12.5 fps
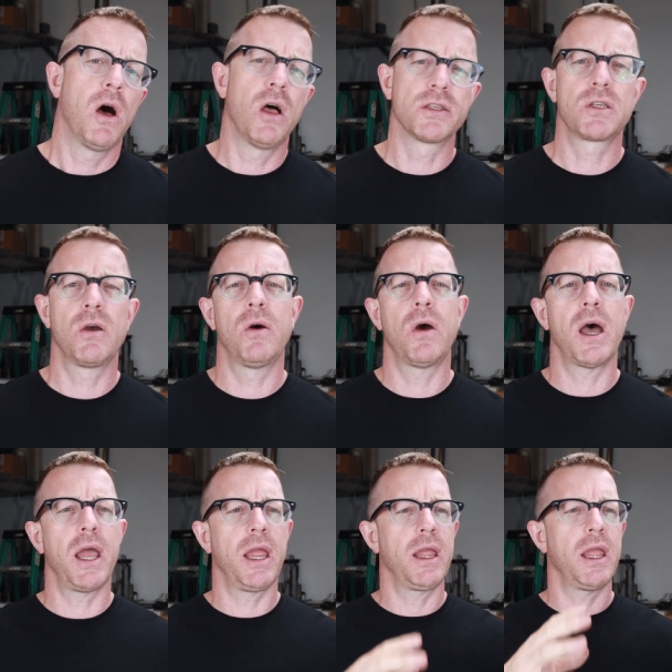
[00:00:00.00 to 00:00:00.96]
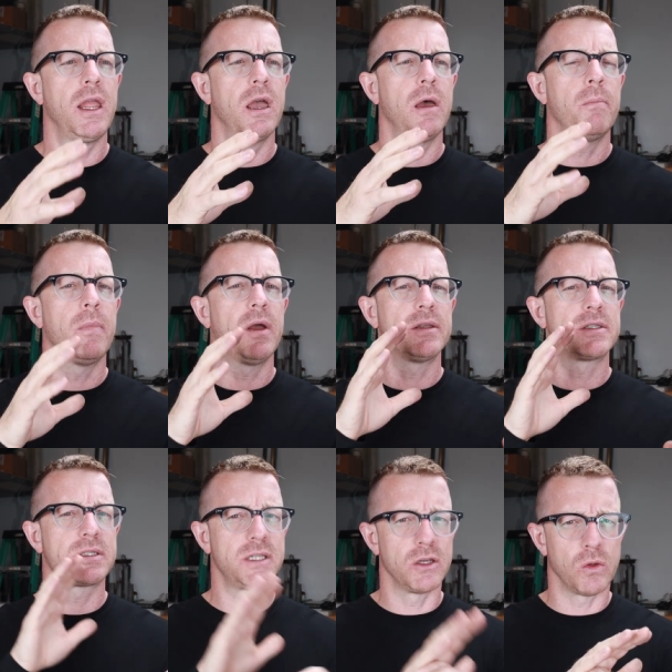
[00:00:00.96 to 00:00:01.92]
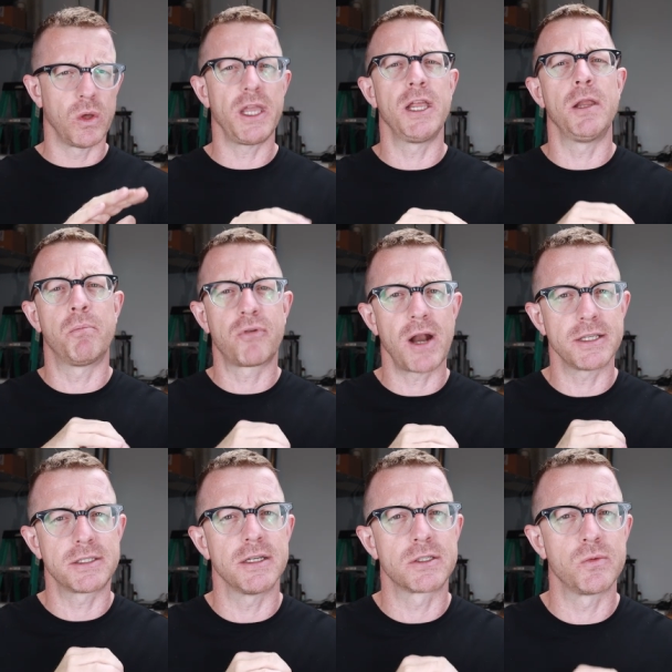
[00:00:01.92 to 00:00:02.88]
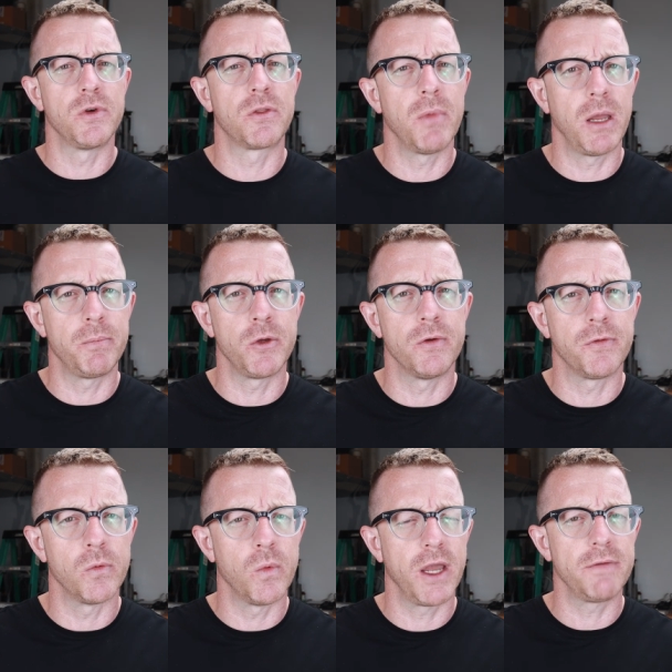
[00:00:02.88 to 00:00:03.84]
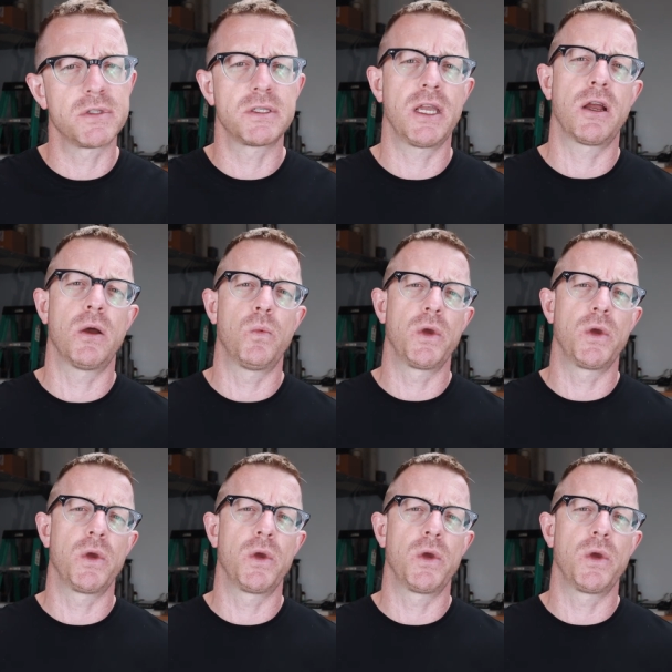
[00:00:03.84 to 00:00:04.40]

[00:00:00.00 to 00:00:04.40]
Also, I am still in process with my beautiful wife, Sarah.